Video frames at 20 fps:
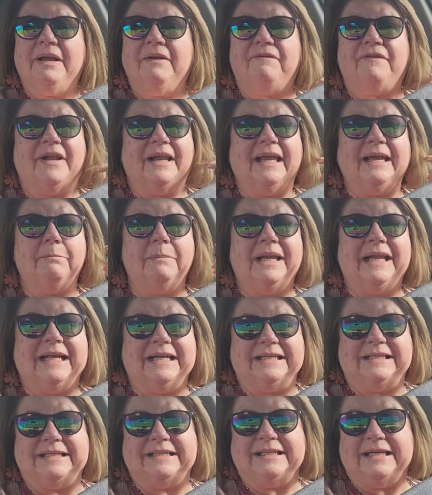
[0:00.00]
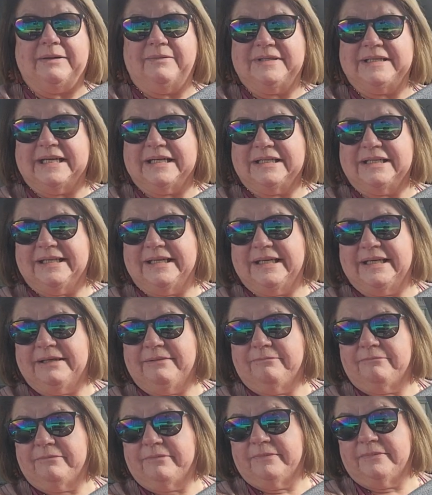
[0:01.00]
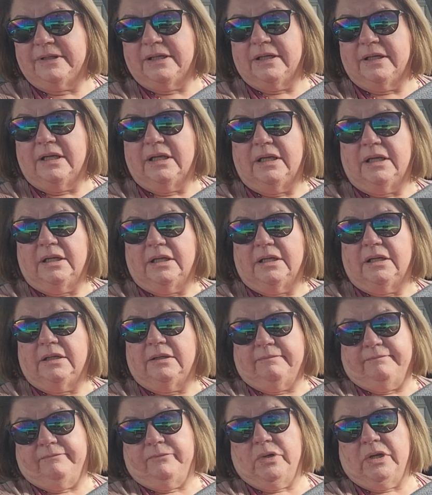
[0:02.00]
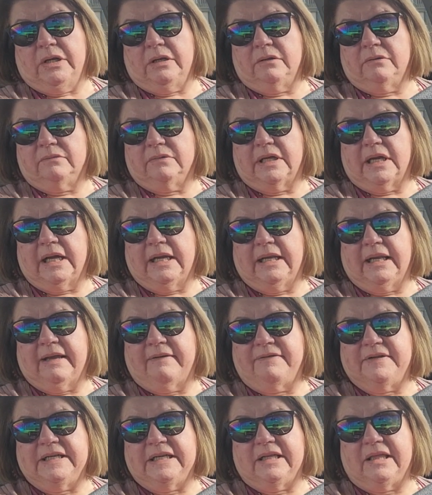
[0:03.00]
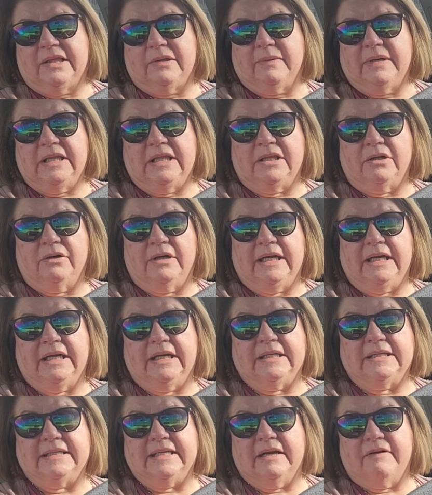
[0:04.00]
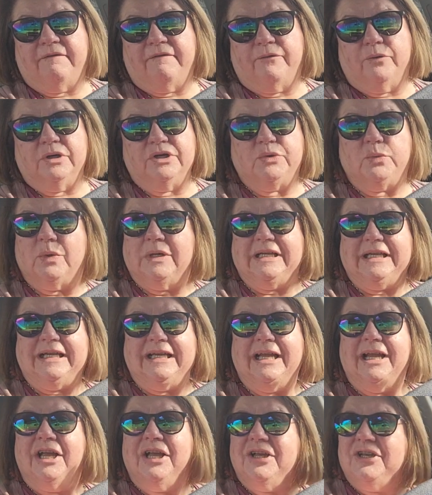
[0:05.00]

It felt like minutes. It was actually well, I left at 3.30 and it's now 4.20.